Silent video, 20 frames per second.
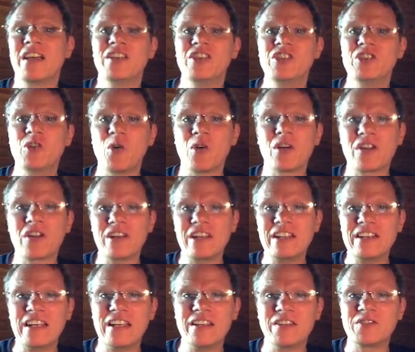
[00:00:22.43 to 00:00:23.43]
you're going to
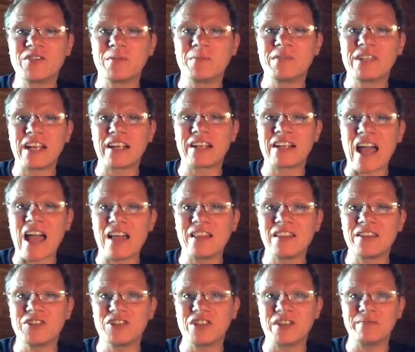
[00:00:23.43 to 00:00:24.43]
need some
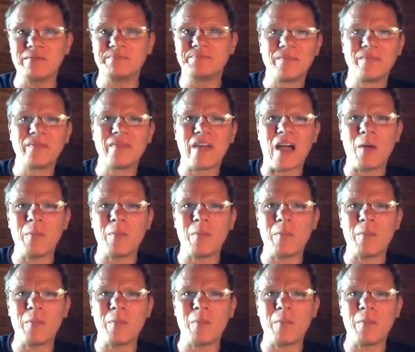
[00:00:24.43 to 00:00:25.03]
technology. How